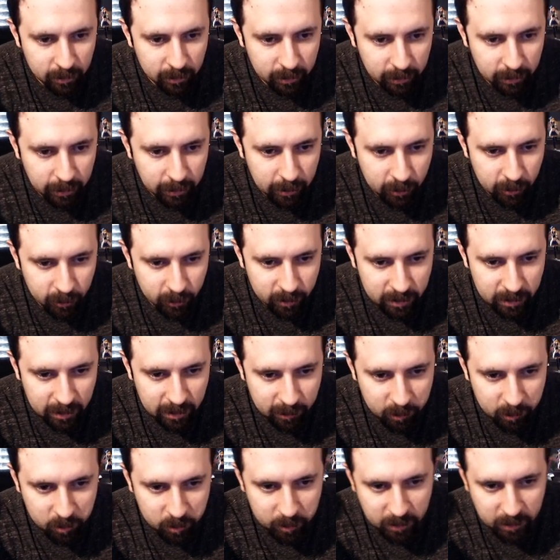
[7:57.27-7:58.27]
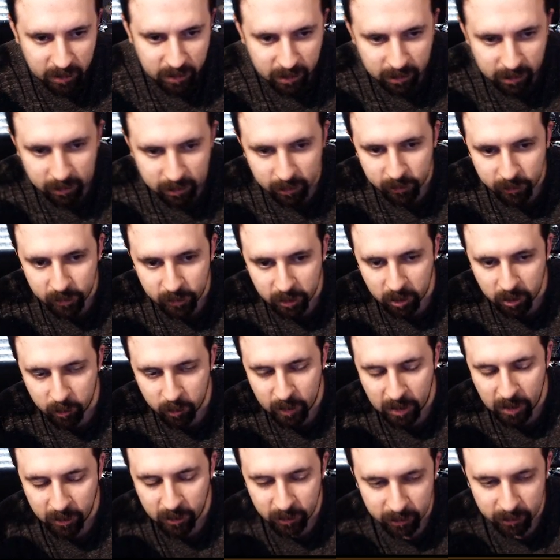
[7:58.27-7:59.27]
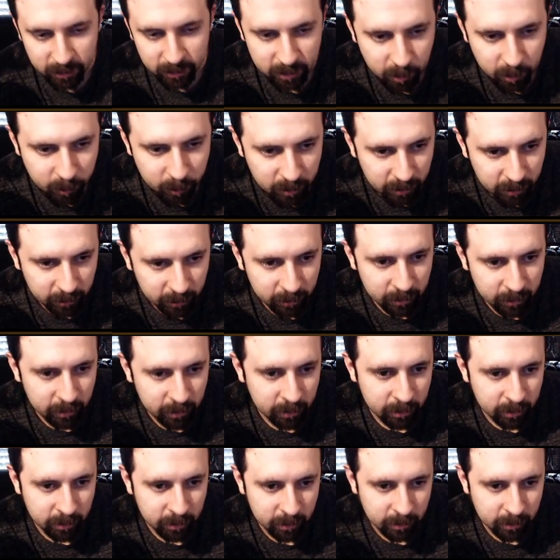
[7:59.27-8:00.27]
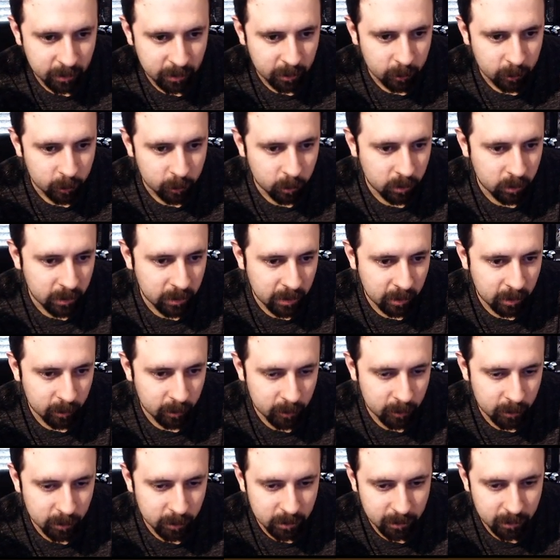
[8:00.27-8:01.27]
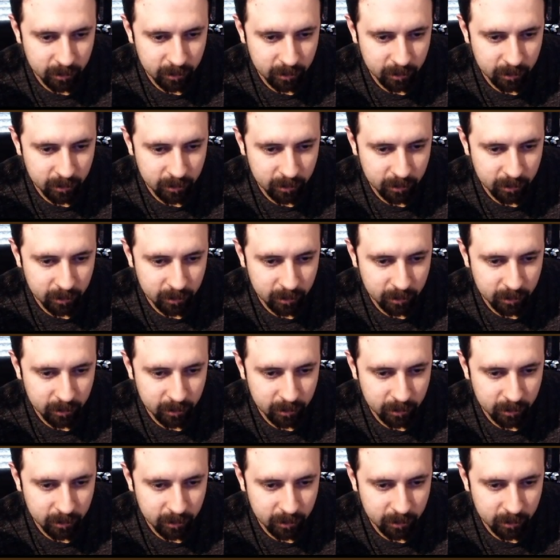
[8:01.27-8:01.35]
800 times mod fire magic something on a cooldown, I'm sure at the